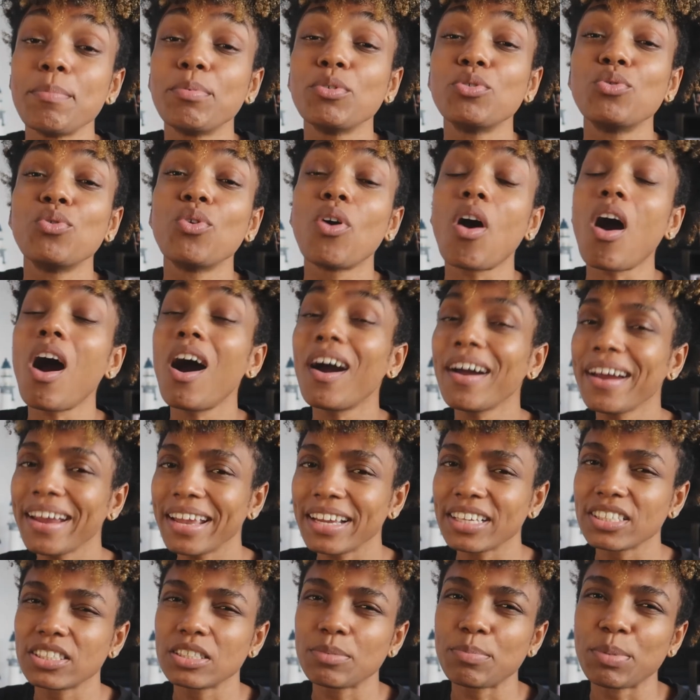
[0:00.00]
People who are
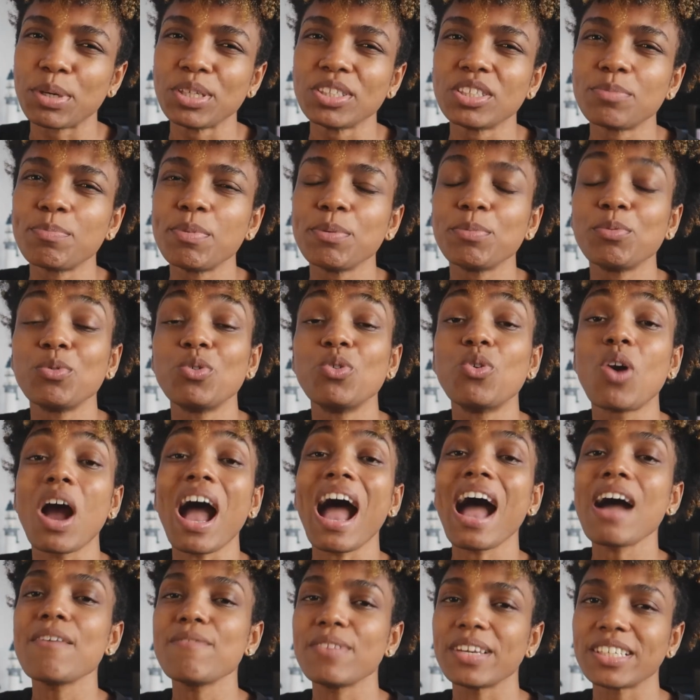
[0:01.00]
experts, people who
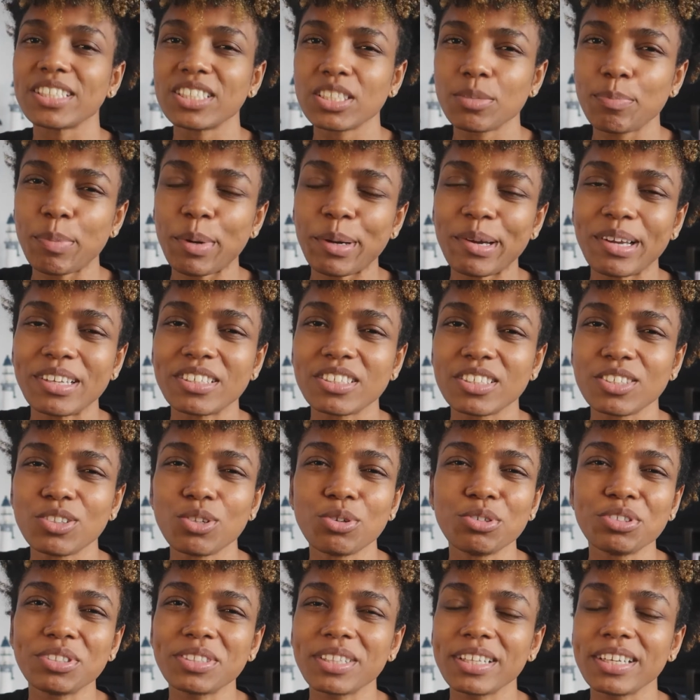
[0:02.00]
have experience
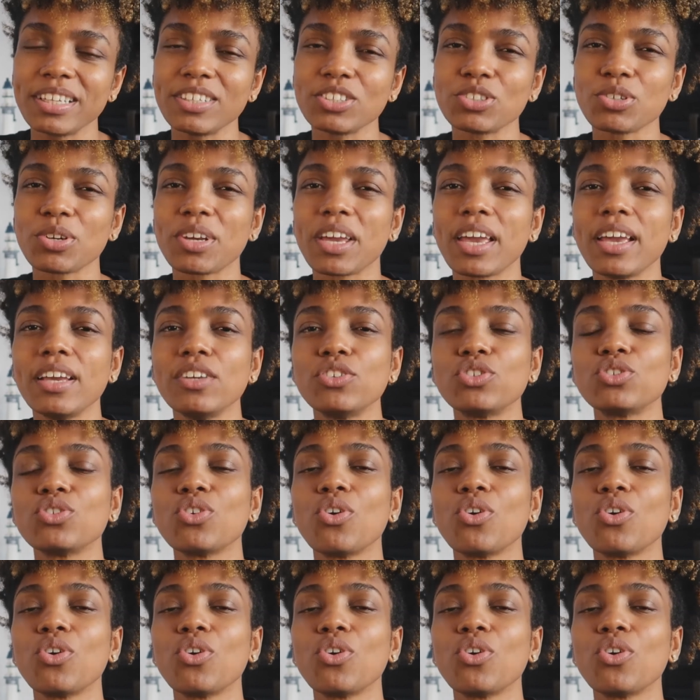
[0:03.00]
in those things, okay?